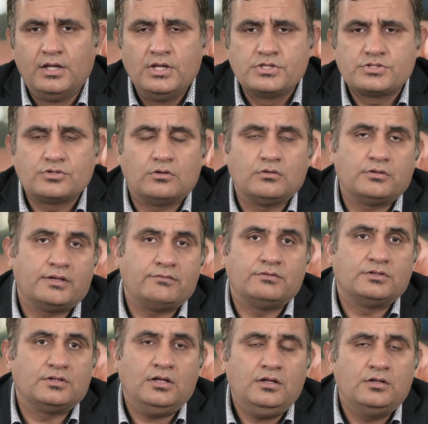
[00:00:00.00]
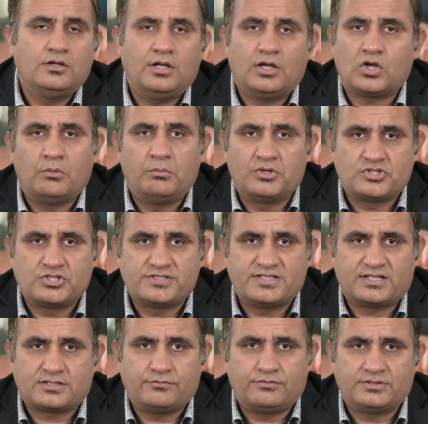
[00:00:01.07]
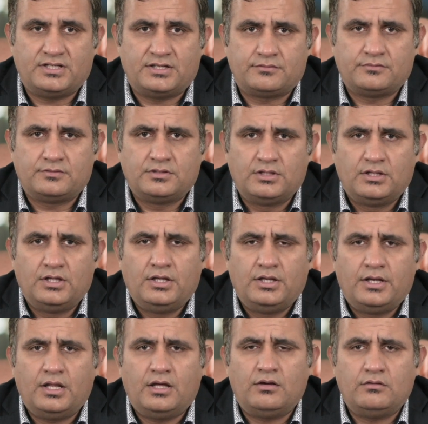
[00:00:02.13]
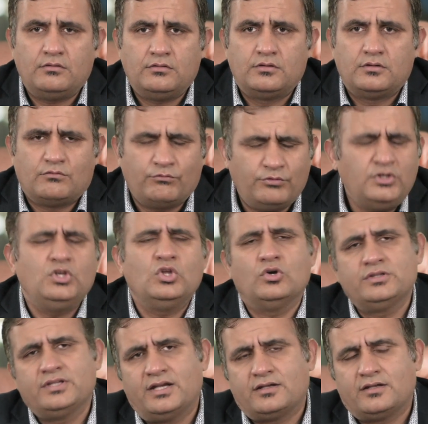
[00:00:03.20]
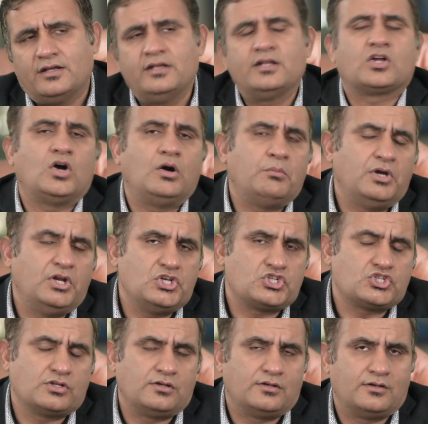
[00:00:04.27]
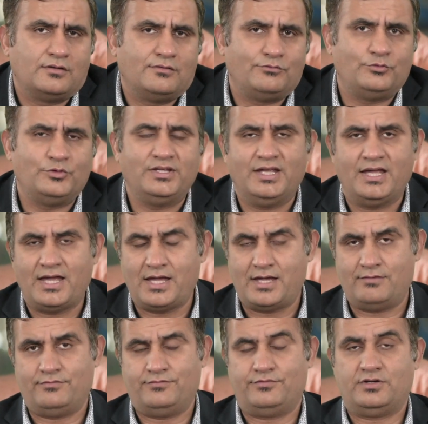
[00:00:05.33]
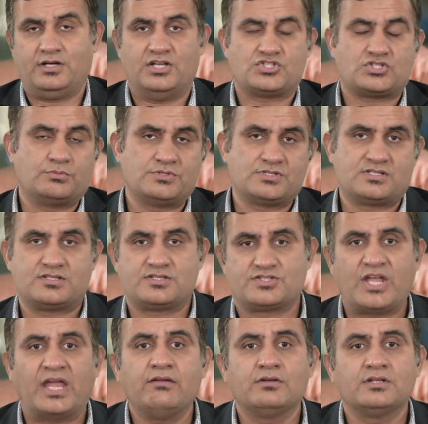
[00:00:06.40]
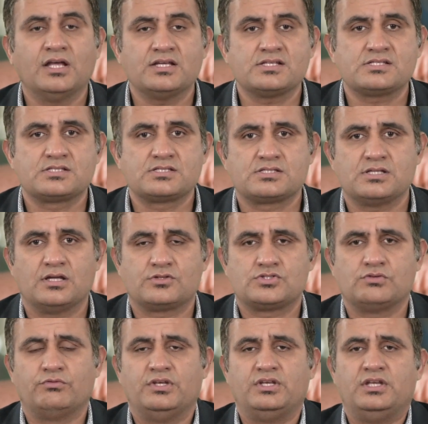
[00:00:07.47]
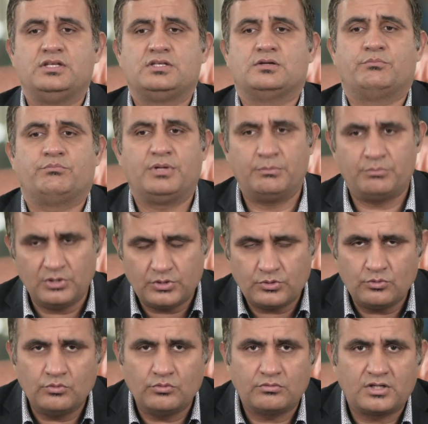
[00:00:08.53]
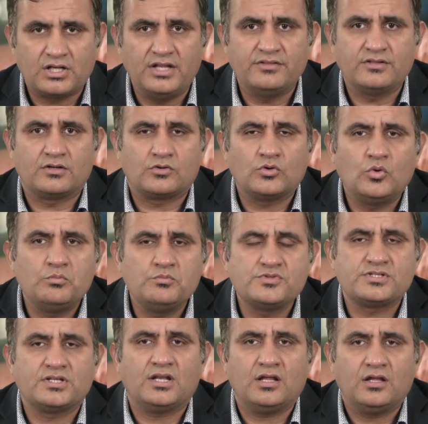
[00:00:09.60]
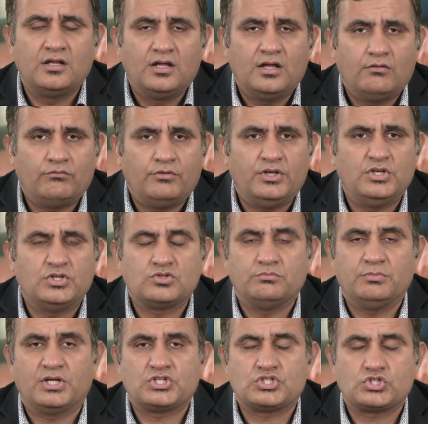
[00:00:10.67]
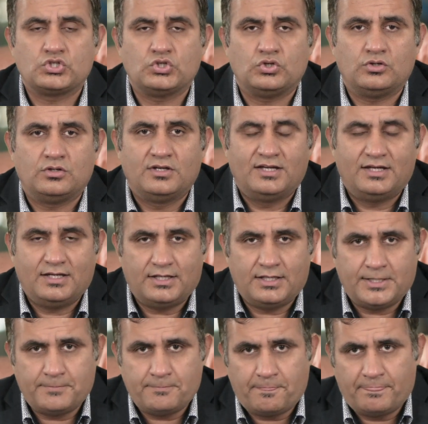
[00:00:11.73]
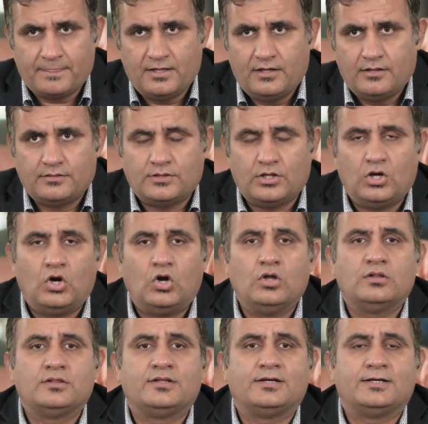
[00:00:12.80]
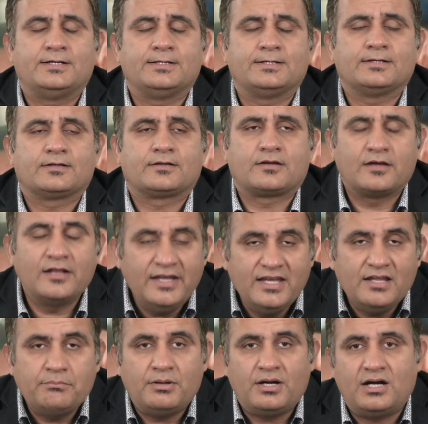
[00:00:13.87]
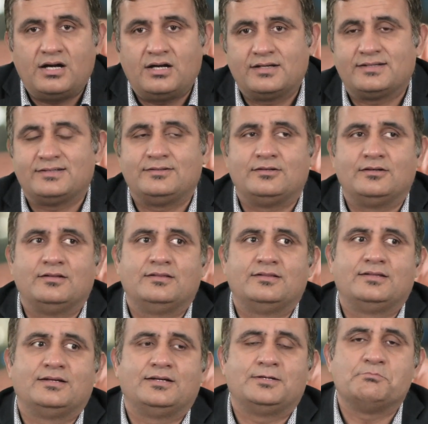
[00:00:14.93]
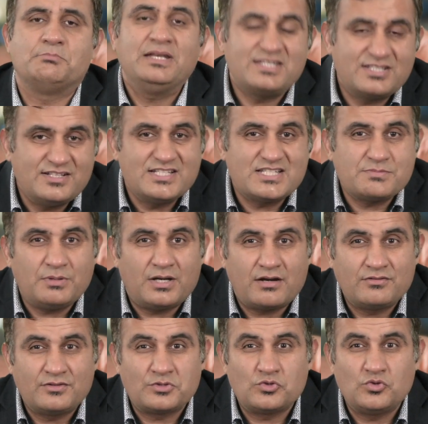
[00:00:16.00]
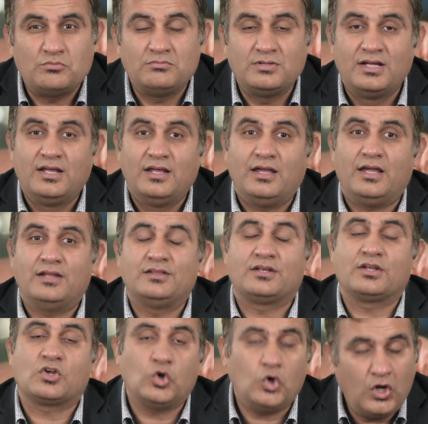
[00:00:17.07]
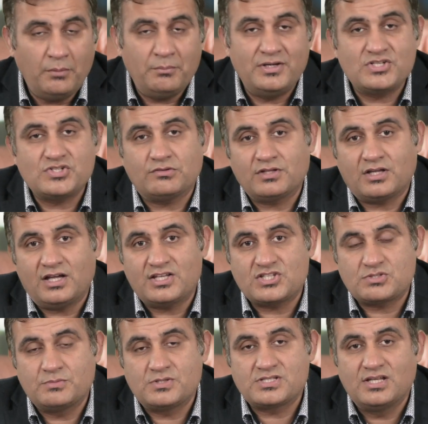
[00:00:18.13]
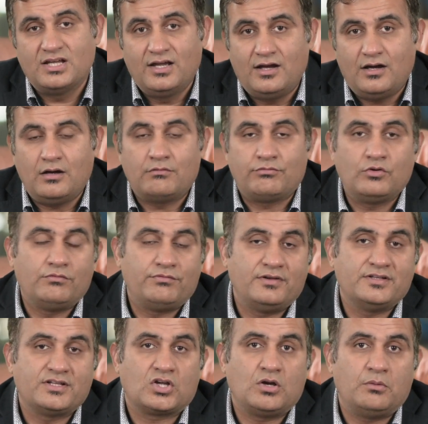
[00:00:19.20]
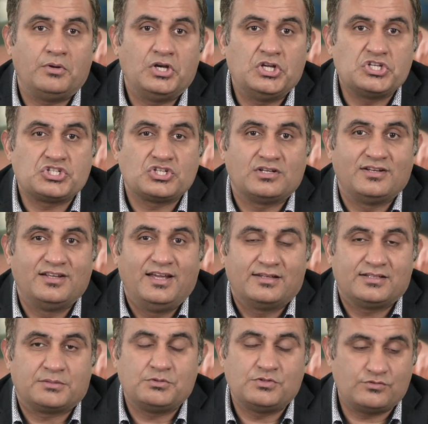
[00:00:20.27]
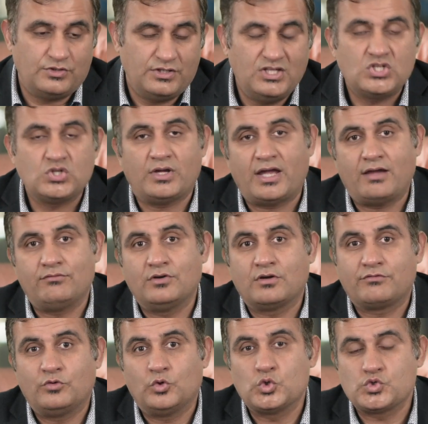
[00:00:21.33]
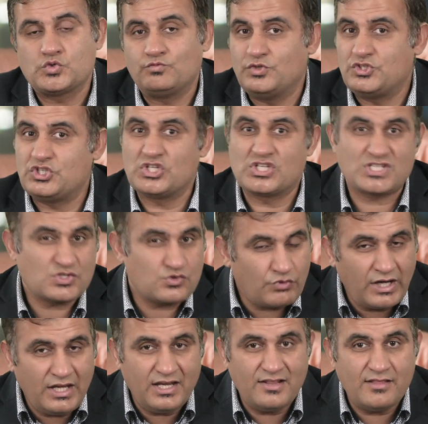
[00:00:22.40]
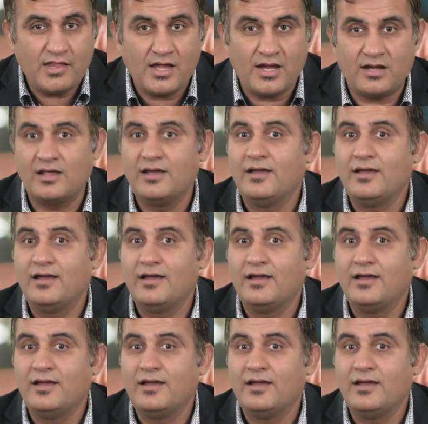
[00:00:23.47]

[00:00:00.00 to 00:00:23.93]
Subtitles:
So even the accommodation sector for that. Now we know that in accommodation we have customers staying with us, so we need people to clean the rooms, and we need to make sure all the cleaning part, all the maintenance part of the room, and the requirements of the customers are fulfilling the accommodation. That means we need to have workforce which is trained in that.